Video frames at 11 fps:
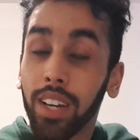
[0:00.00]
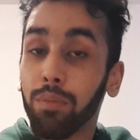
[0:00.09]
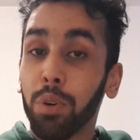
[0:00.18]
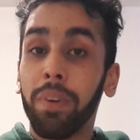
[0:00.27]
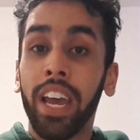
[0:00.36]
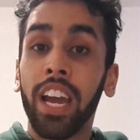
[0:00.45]
and
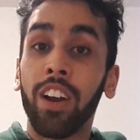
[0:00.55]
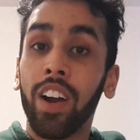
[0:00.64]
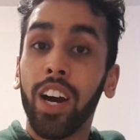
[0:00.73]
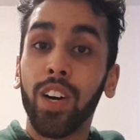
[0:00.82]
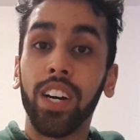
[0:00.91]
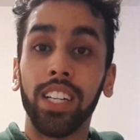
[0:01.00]
pull my hair
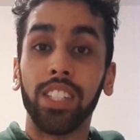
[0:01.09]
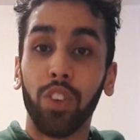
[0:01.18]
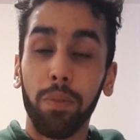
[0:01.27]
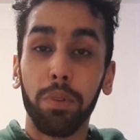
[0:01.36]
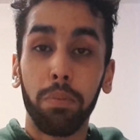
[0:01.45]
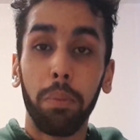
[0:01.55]
out and
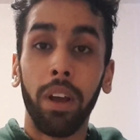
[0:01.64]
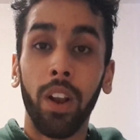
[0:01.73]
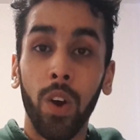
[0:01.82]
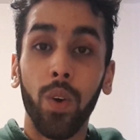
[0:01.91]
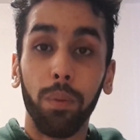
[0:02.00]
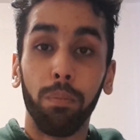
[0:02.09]
scream into my
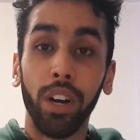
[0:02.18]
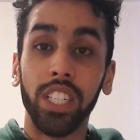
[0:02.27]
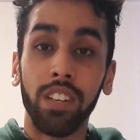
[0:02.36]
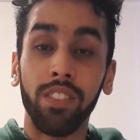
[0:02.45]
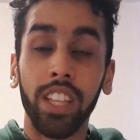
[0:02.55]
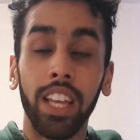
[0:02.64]
pillow and punch
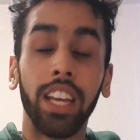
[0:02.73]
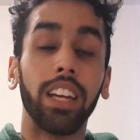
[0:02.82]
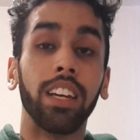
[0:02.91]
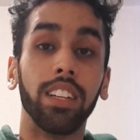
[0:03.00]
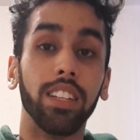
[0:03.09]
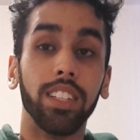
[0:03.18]
everything
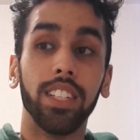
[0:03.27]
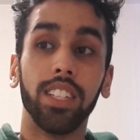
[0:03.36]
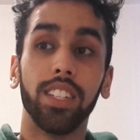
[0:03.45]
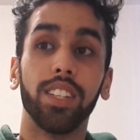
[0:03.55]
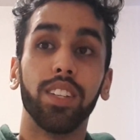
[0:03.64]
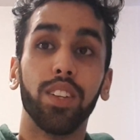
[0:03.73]
and
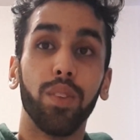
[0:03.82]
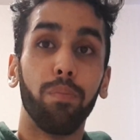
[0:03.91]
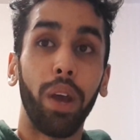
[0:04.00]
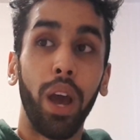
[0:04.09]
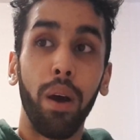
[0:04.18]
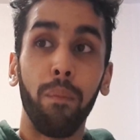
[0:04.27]

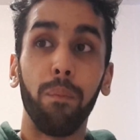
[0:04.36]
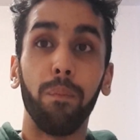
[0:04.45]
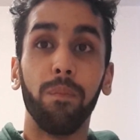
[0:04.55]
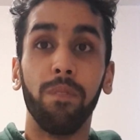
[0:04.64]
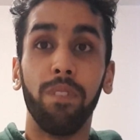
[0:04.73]
become